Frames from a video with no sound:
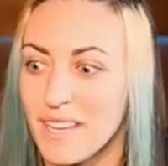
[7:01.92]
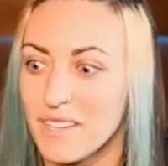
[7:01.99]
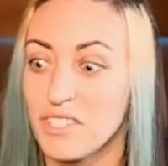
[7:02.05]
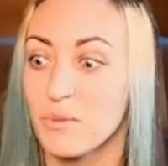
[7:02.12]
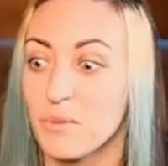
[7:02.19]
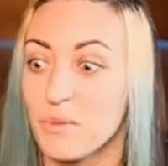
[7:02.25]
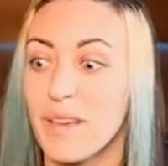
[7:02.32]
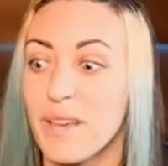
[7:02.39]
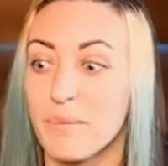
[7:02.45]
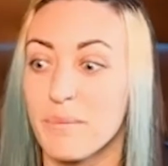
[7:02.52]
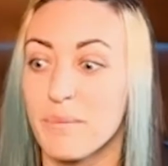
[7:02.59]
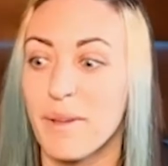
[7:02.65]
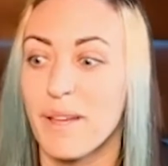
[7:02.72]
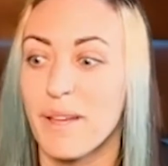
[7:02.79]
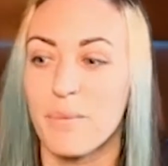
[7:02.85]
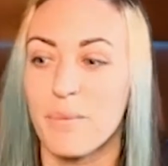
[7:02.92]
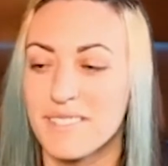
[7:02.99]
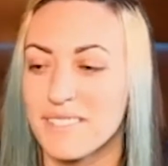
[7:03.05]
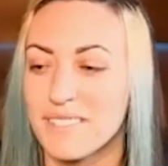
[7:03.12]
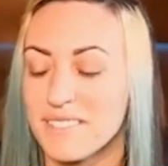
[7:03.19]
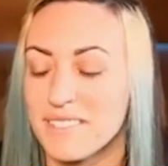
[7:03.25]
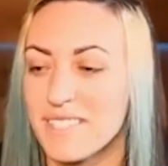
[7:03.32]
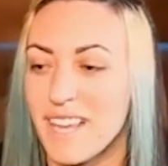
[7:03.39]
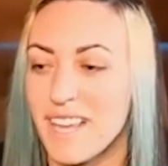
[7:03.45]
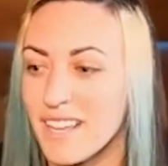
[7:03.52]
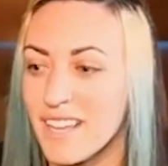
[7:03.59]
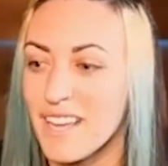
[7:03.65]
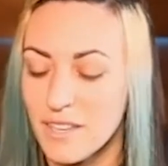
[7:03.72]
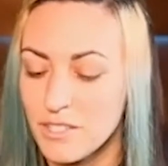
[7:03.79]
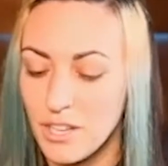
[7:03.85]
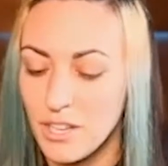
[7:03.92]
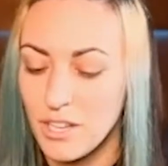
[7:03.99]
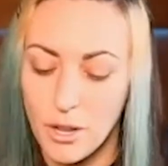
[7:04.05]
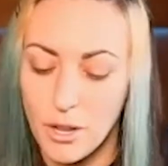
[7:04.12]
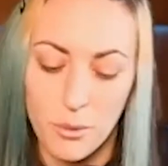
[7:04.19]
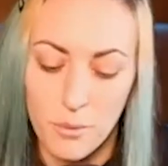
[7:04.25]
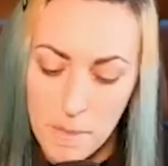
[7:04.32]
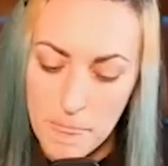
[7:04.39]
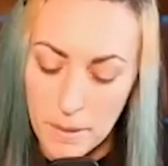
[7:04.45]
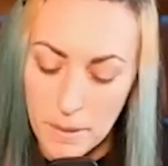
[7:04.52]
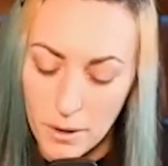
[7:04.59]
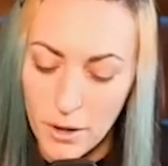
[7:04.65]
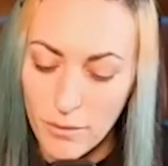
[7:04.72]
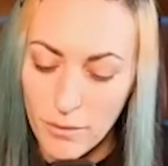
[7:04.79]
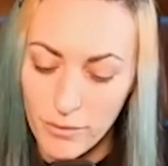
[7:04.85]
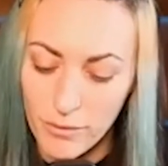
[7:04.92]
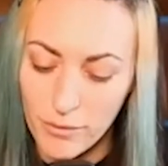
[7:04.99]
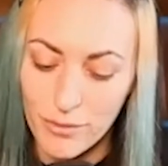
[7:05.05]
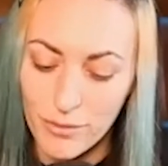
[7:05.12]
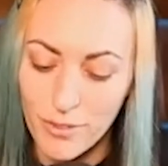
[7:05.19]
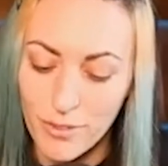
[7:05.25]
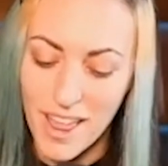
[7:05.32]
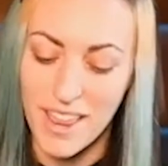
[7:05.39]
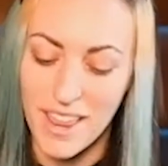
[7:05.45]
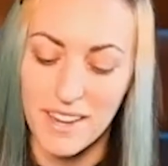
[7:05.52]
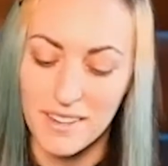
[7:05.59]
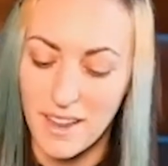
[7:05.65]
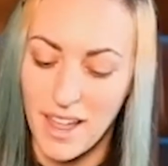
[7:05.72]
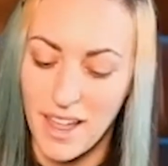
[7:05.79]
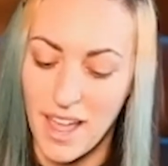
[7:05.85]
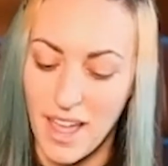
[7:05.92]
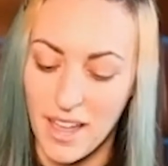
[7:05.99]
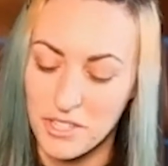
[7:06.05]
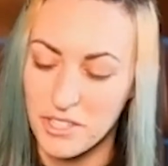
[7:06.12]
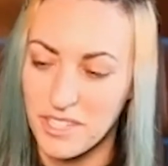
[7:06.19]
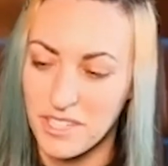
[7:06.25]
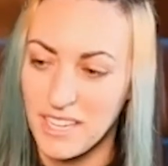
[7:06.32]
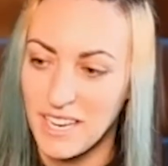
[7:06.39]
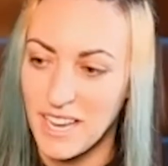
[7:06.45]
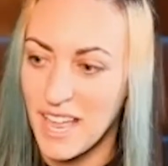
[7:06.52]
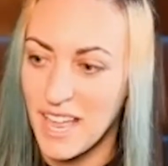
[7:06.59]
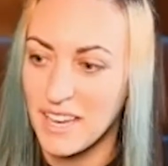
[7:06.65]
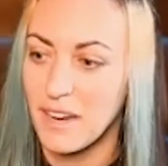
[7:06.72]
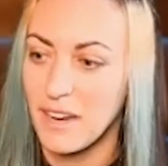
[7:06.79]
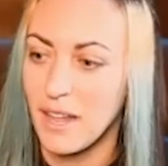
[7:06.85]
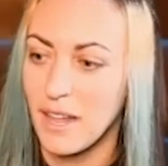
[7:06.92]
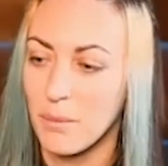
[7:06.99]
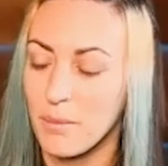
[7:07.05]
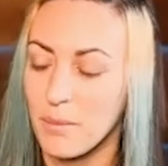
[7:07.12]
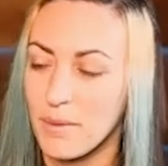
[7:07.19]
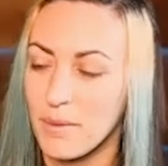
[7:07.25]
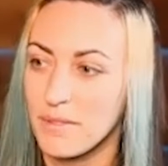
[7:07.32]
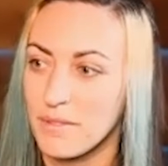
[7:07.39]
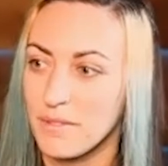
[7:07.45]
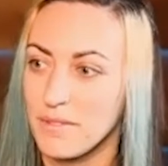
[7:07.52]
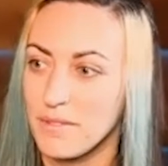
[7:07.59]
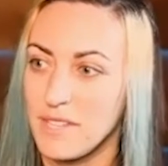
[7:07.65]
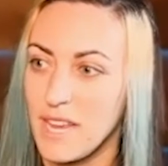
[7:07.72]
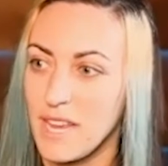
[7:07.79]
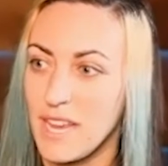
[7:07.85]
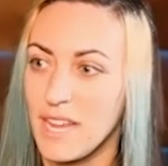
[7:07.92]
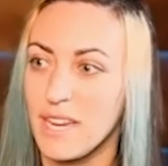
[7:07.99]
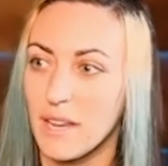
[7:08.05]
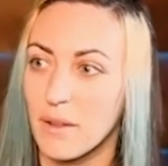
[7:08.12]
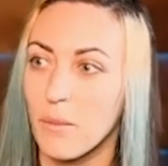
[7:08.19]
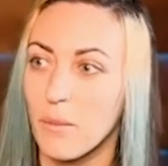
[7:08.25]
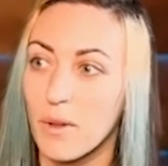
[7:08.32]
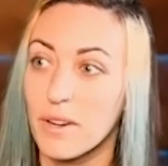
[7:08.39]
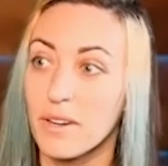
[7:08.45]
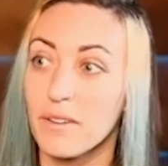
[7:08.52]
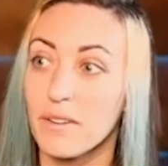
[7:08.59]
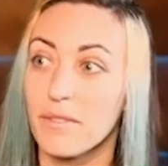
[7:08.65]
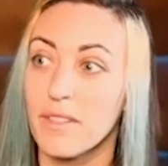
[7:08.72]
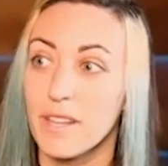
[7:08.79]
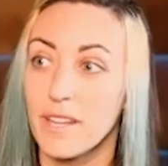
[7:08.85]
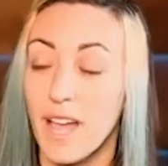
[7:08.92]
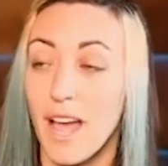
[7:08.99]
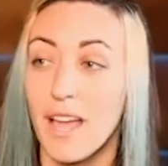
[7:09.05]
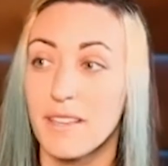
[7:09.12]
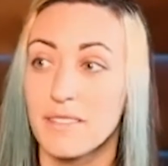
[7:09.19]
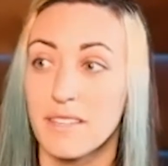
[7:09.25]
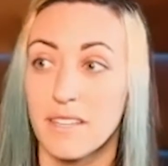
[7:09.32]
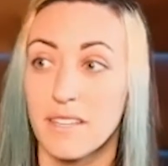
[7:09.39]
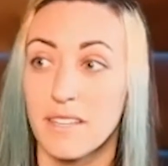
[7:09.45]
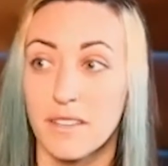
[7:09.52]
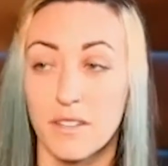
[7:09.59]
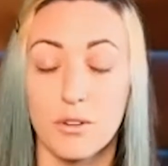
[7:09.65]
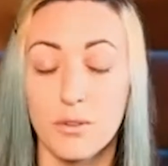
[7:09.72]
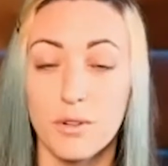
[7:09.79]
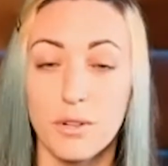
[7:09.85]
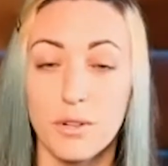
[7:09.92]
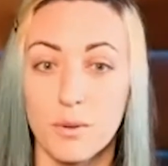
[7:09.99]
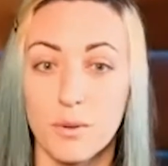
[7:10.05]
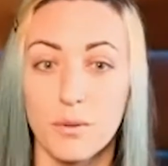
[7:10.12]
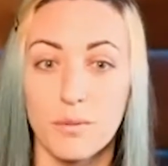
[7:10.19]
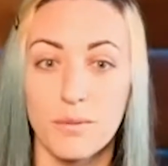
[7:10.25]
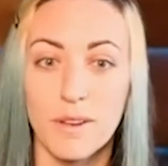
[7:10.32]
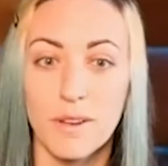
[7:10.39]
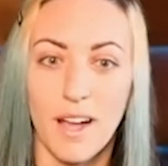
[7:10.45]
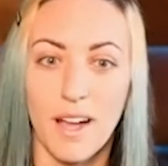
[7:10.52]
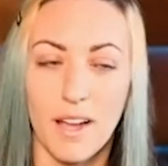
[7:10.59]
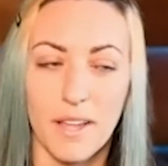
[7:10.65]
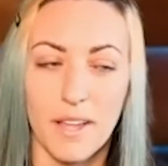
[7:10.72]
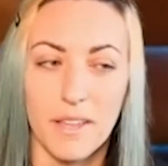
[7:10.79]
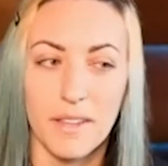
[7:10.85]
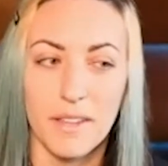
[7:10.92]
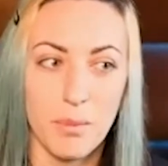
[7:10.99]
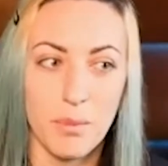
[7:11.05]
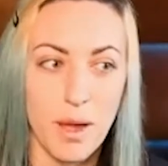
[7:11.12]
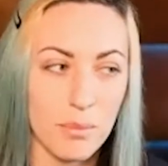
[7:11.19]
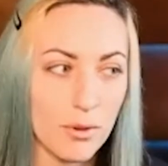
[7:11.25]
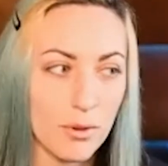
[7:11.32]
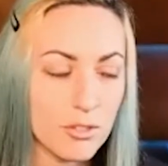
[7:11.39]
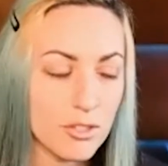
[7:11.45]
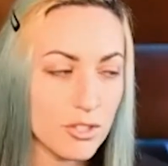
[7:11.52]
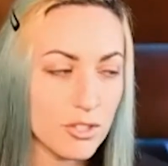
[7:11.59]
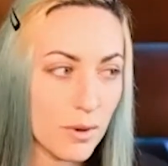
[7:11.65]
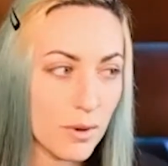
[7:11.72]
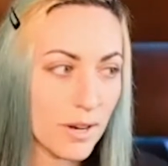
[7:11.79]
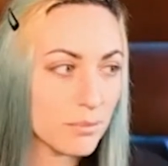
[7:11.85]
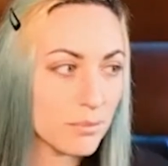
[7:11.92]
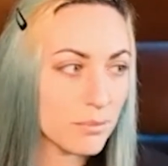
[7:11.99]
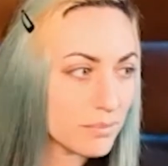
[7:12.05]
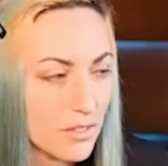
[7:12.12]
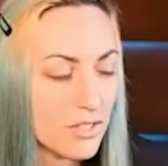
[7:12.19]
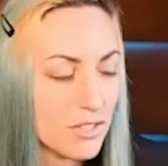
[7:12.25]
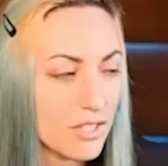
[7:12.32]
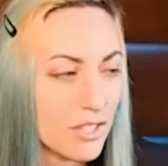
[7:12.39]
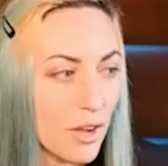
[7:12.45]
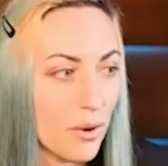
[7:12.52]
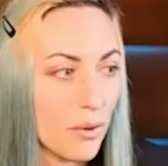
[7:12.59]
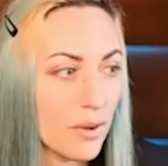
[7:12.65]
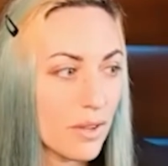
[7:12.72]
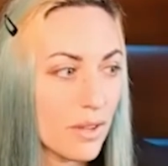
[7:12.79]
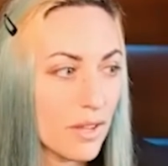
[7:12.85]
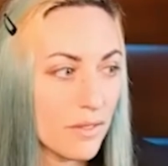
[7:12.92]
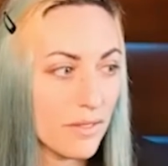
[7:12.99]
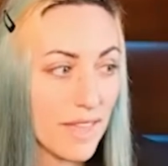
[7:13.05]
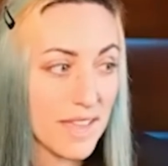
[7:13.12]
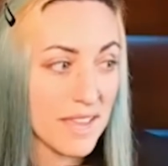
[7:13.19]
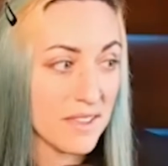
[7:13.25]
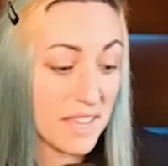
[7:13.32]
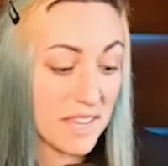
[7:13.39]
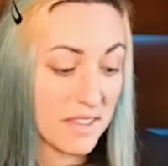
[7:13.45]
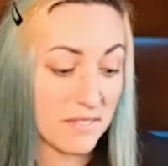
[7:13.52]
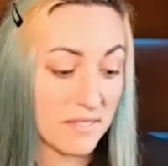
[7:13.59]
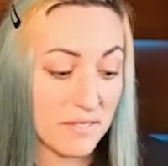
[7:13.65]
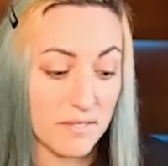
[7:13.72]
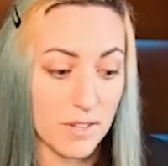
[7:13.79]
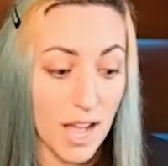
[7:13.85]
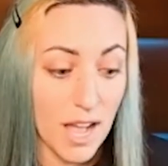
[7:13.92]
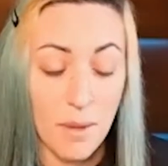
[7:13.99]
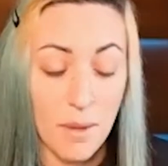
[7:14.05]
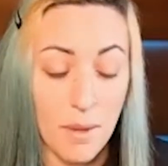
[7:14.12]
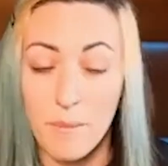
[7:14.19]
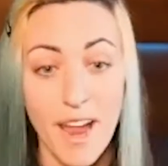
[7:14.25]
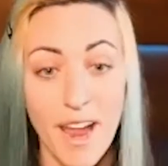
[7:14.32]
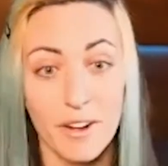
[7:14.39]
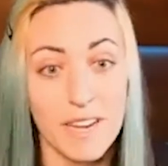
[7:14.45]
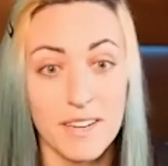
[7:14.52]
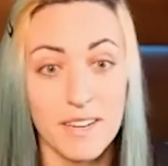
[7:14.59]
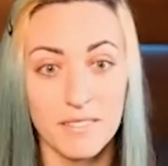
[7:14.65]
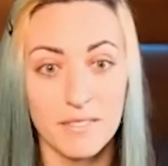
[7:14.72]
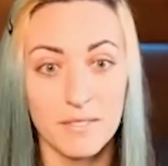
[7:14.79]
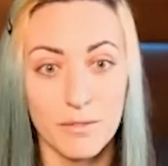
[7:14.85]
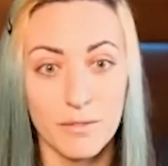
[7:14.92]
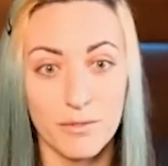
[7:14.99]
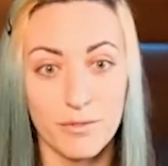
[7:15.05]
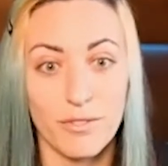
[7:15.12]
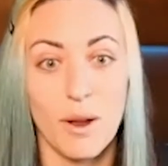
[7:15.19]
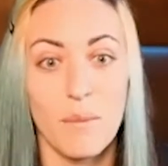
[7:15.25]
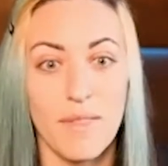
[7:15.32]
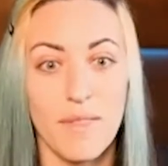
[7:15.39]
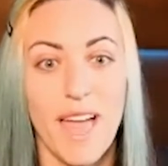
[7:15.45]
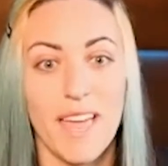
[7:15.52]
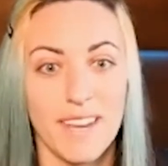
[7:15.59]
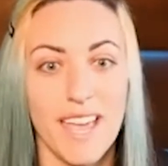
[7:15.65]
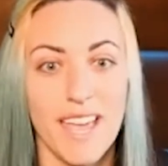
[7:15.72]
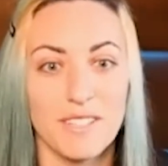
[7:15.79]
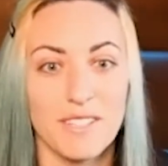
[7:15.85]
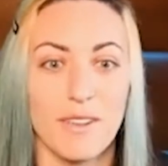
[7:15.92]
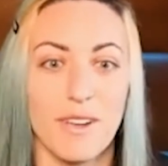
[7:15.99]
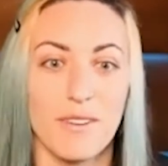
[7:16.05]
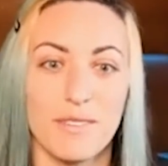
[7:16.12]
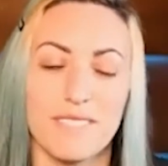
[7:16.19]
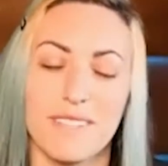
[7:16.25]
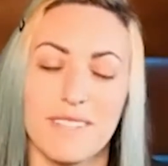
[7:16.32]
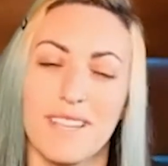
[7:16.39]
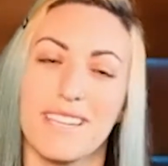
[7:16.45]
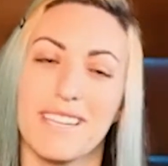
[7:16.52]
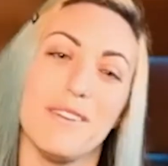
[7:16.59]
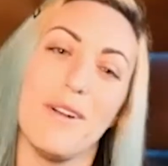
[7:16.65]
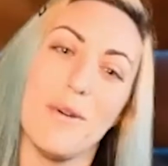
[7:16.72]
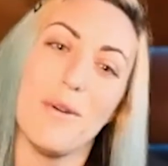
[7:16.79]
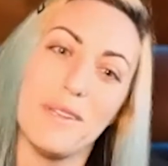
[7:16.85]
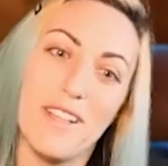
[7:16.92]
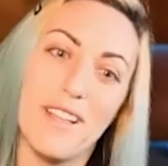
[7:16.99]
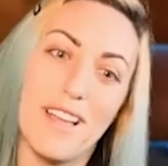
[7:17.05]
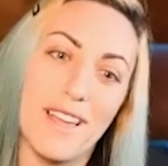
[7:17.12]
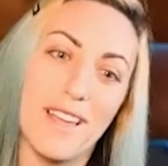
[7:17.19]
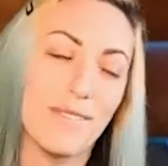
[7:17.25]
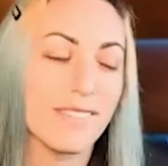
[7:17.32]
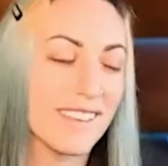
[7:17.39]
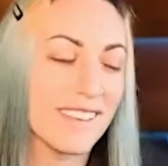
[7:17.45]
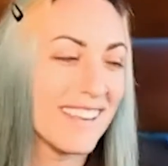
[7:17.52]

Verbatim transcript: and she's waiting by the bus. This is sick. So her friend actually ended up dating one of the guys in the crew on the Papa Roach tour. So they like got married from that night. So I was like, you owe me your life.